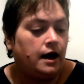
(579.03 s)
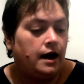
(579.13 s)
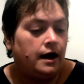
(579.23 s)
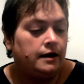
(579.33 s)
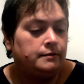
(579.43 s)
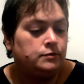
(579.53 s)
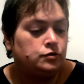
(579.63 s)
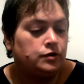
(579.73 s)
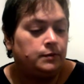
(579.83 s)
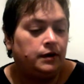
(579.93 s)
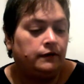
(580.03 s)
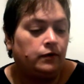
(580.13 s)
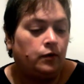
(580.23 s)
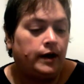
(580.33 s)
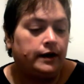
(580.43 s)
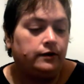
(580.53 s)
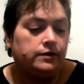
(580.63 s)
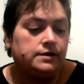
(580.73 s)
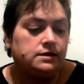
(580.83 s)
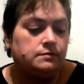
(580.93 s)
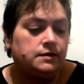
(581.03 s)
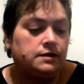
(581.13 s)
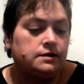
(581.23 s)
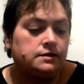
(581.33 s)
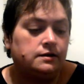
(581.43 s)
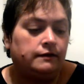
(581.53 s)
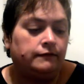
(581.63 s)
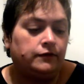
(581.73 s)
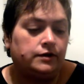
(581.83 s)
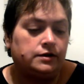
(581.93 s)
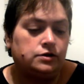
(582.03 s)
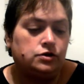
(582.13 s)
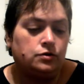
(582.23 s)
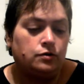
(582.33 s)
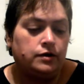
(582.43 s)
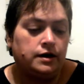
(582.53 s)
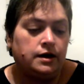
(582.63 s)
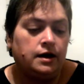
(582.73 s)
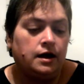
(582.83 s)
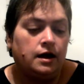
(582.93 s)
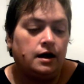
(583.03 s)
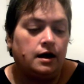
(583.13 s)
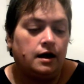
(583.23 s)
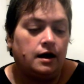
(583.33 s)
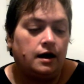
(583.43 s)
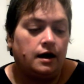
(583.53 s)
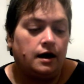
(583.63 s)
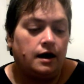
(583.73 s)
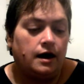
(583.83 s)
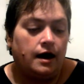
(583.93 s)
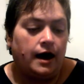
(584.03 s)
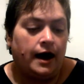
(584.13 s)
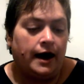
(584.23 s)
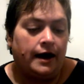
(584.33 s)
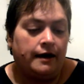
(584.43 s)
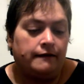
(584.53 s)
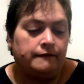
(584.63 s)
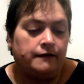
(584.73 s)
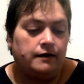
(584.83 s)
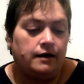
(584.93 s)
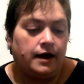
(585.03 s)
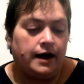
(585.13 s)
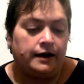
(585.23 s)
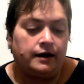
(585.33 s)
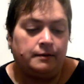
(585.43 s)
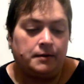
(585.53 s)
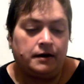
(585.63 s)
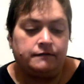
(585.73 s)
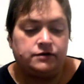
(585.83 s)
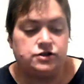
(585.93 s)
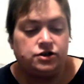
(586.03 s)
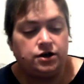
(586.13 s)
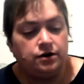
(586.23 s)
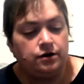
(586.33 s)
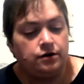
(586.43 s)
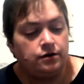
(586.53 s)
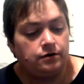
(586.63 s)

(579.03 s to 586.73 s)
I am dreaming of a white Christmas, comfort and joy. I have a cup of cheer